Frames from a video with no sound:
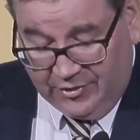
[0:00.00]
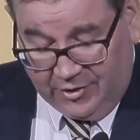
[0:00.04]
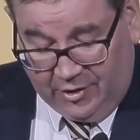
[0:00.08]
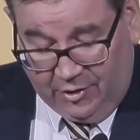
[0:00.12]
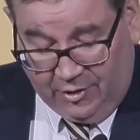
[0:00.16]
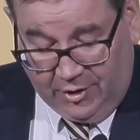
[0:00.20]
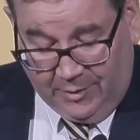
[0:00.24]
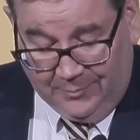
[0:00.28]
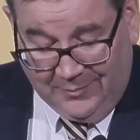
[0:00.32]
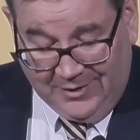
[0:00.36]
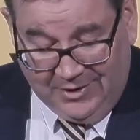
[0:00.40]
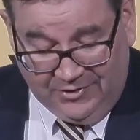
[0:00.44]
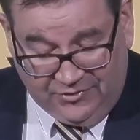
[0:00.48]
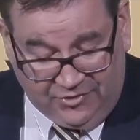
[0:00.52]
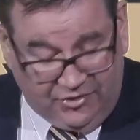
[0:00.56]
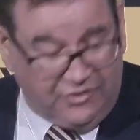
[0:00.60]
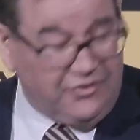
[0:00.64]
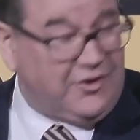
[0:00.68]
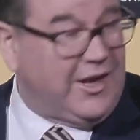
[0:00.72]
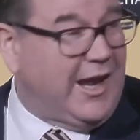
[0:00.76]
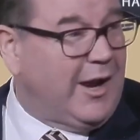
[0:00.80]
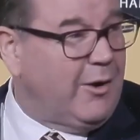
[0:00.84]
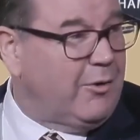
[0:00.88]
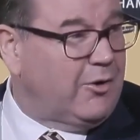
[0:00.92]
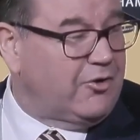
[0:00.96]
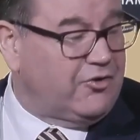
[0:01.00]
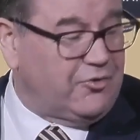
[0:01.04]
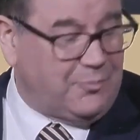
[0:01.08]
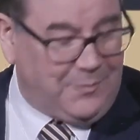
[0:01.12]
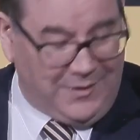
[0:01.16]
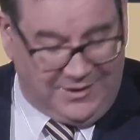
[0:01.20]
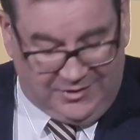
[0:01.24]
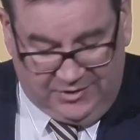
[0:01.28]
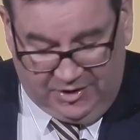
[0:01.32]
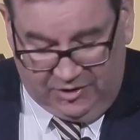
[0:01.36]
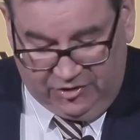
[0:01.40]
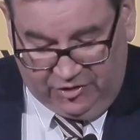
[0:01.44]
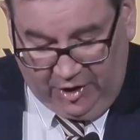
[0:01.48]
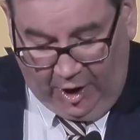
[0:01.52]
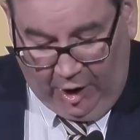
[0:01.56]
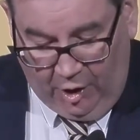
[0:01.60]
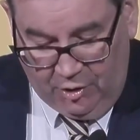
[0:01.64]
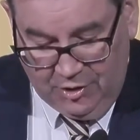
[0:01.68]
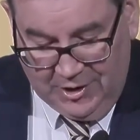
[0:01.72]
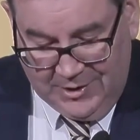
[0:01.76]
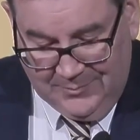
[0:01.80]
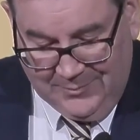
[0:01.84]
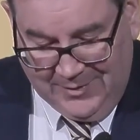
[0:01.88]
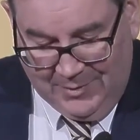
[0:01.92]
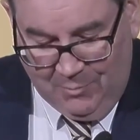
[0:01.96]
economies is now expected to
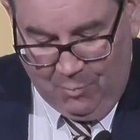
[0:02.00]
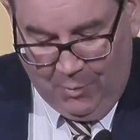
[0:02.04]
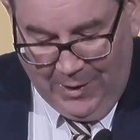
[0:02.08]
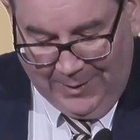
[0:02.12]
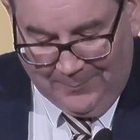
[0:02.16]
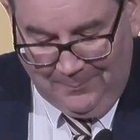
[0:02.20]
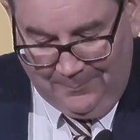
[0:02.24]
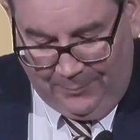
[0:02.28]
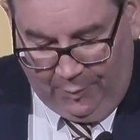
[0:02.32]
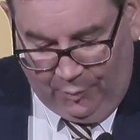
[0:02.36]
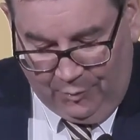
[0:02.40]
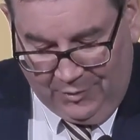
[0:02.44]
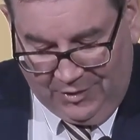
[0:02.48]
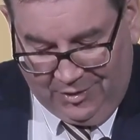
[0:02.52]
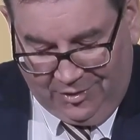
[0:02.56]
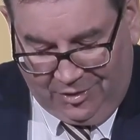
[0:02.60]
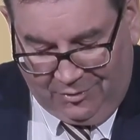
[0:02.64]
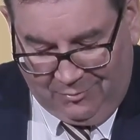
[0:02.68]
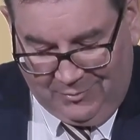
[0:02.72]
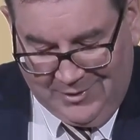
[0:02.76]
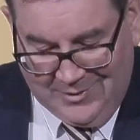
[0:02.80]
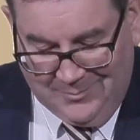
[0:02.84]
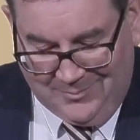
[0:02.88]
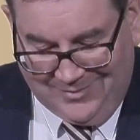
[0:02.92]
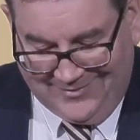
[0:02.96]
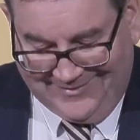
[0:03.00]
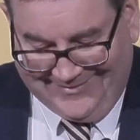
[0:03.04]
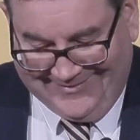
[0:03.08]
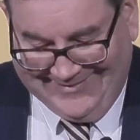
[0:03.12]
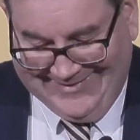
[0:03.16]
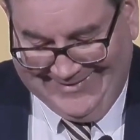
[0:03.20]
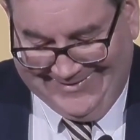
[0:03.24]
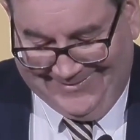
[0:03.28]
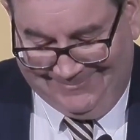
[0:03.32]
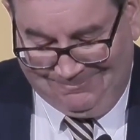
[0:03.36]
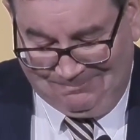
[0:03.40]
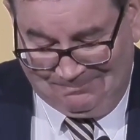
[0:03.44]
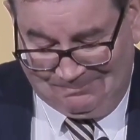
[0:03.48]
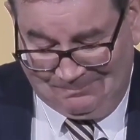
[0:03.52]
only be 1.3%.